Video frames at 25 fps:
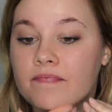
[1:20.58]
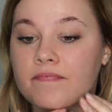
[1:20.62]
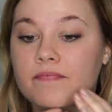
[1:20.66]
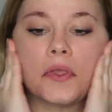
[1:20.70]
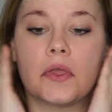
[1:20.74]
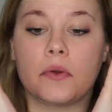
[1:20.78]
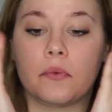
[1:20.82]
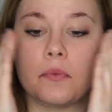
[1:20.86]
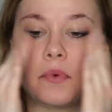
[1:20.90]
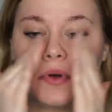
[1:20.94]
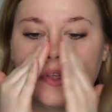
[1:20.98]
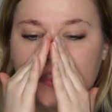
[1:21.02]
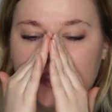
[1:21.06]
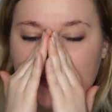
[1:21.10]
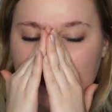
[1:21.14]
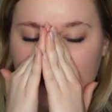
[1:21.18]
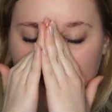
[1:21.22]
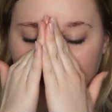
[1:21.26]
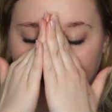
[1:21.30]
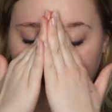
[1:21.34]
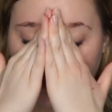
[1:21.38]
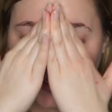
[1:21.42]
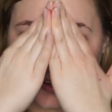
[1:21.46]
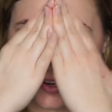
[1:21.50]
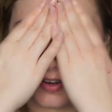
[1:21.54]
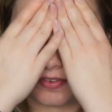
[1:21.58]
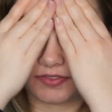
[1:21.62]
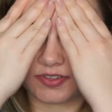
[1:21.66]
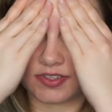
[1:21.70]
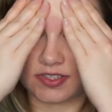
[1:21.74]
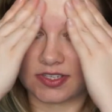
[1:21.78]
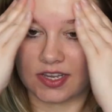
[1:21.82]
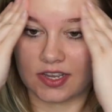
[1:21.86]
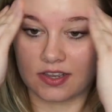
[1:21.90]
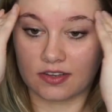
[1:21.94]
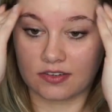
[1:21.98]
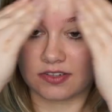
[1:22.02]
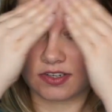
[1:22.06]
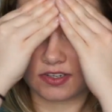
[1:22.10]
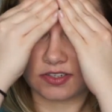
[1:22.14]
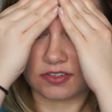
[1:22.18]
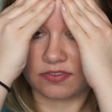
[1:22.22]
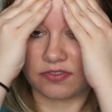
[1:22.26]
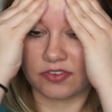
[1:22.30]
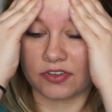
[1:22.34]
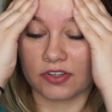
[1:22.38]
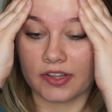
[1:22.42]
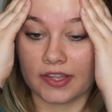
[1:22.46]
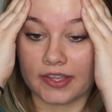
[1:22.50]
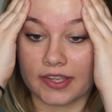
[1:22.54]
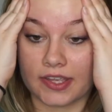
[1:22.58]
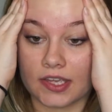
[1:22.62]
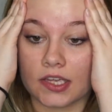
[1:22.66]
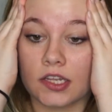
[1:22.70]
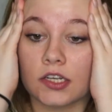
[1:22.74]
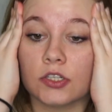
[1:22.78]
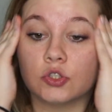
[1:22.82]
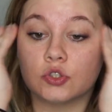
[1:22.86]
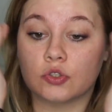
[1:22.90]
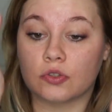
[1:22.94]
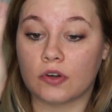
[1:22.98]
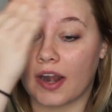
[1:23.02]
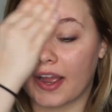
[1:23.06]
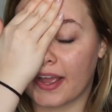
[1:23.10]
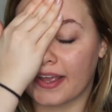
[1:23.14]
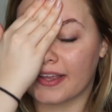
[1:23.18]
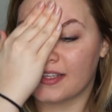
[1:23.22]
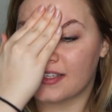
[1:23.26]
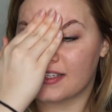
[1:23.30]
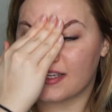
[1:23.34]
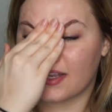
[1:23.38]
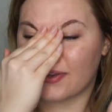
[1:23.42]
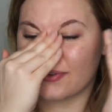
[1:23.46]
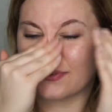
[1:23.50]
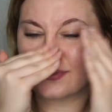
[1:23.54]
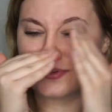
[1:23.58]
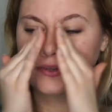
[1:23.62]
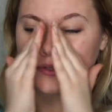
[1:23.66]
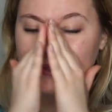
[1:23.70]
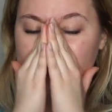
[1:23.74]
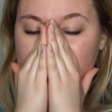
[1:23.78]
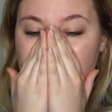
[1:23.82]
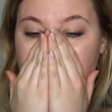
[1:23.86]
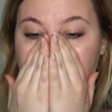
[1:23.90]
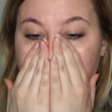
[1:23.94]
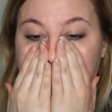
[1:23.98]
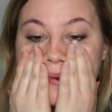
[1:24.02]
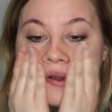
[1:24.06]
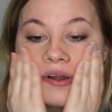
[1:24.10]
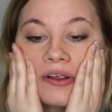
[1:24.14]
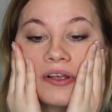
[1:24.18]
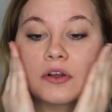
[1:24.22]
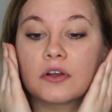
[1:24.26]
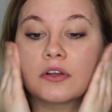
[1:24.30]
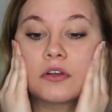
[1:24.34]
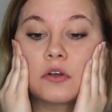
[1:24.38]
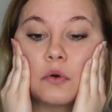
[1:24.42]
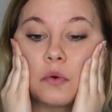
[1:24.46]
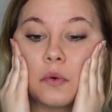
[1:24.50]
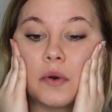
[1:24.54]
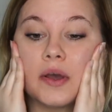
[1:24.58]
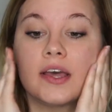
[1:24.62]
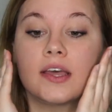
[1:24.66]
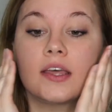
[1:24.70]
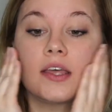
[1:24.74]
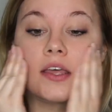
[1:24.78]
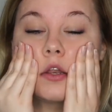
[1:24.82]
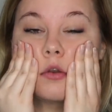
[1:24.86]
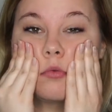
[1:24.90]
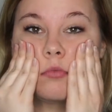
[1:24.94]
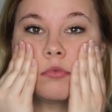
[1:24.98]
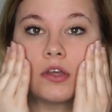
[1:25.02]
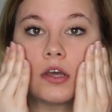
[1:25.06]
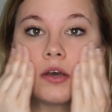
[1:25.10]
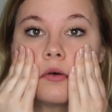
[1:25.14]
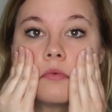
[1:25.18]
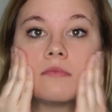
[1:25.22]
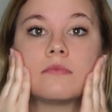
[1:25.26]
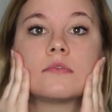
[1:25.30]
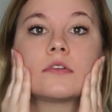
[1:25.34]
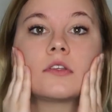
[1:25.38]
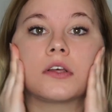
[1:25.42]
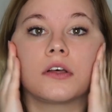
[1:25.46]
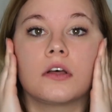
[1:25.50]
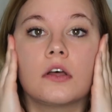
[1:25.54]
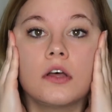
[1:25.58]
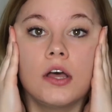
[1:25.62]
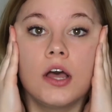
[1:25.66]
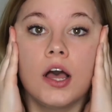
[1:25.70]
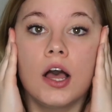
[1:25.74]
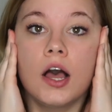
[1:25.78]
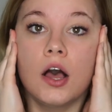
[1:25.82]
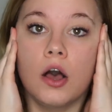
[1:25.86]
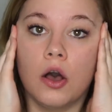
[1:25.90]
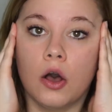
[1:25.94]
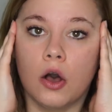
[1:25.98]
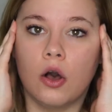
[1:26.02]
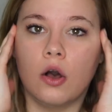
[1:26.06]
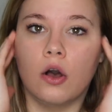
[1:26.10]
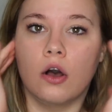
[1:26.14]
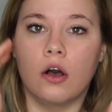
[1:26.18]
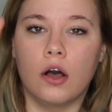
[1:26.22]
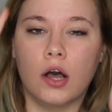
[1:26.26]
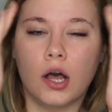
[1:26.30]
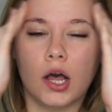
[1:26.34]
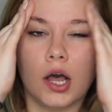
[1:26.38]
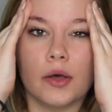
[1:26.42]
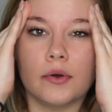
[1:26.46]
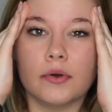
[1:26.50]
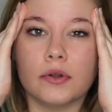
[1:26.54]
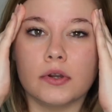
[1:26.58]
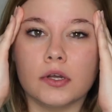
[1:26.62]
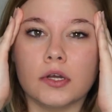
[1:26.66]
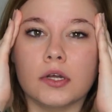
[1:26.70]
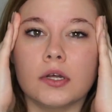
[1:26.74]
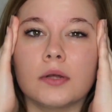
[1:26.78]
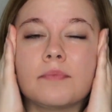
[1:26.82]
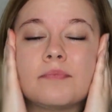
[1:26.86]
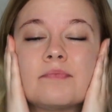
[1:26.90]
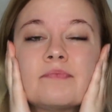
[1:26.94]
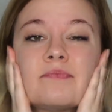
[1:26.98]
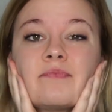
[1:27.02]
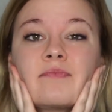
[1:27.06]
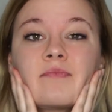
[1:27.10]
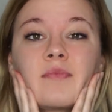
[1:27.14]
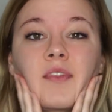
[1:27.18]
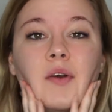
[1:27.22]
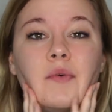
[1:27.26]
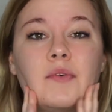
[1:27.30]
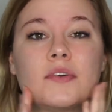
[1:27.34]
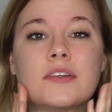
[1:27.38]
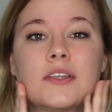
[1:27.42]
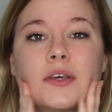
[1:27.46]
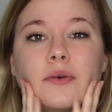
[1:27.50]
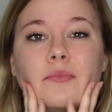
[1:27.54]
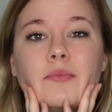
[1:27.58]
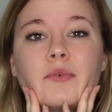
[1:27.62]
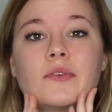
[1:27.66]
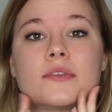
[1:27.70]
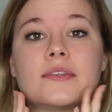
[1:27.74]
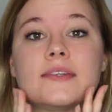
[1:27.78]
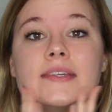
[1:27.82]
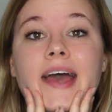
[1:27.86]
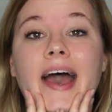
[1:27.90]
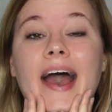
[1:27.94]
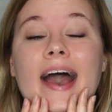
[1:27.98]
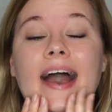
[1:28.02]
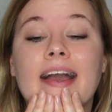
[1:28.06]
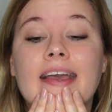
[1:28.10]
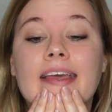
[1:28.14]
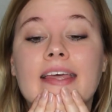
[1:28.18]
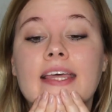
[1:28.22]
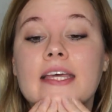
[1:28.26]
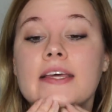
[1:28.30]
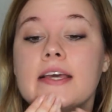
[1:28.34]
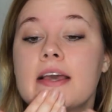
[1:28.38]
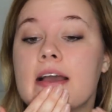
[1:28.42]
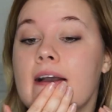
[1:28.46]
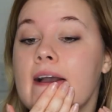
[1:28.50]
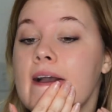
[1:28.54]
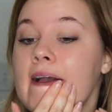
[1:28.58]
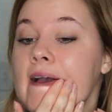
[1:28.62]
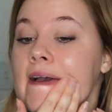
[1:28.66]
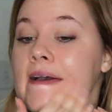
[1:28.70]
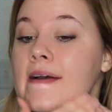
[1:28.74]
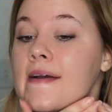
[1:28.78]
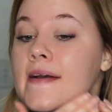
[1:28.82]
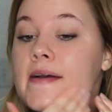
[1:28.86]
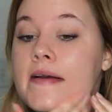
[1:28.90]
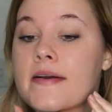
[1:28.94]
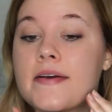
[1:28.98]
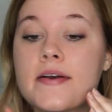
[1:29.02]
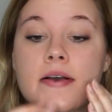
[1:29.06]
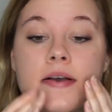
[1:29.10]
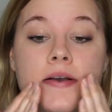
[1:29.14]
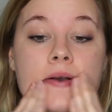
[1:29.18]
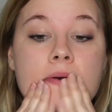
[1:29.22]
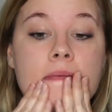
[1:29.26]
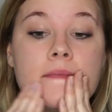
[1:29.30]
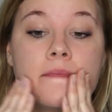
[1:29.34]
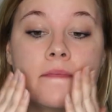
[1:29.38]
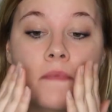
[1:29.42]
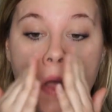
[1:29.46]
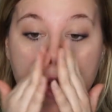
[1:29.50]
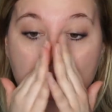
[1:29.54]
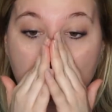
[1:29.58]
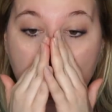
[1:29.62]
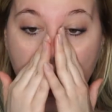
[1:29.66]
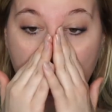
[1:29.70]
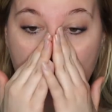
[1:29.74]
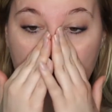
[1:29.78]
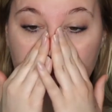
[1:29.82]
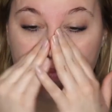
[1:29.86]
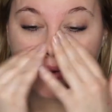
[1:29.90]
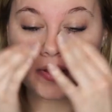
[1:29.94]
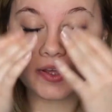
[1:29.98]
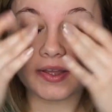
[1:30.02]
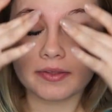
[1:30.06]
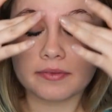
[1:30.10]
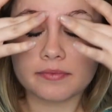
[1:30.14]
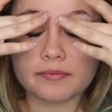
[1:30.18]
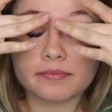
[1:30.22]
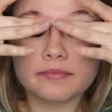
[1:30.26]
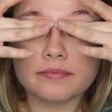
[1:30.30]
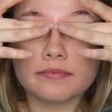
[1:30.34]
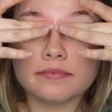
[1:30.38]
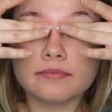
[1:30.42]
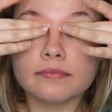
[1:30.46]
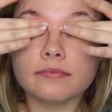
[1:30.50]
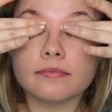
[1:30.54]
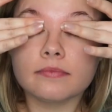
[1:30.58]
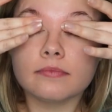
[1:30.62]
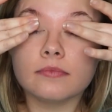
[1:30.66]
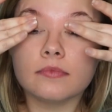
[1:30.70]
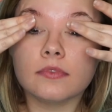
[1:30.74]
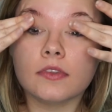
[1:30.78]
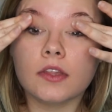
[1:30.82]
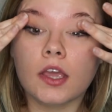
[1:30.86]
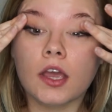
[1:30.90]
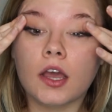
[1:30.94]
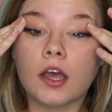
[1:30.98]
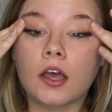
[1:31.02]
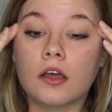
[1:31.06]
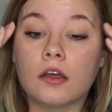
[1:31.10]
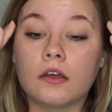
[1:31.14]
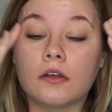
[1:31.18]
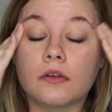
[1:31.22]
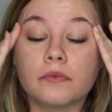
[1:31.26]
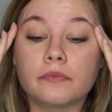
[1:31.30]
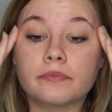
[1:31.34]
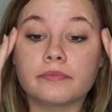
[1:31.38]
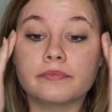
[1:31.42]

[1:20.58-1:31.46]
And one thing I do have to say, it does feel like it dries down super quick and becomes, I want to say almost tacky. But, yeah.